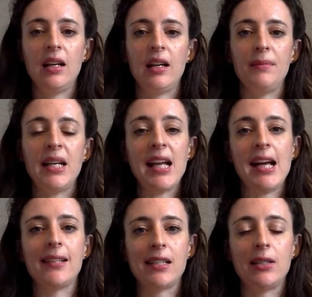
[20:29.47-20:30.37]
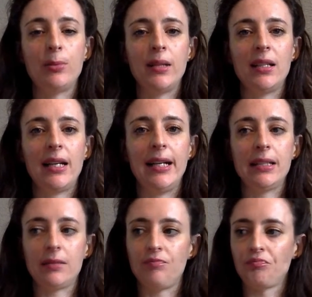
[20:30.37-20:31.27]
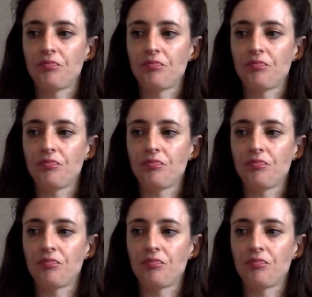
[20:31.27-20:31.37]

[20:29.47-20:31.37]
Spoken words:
that act a little bit like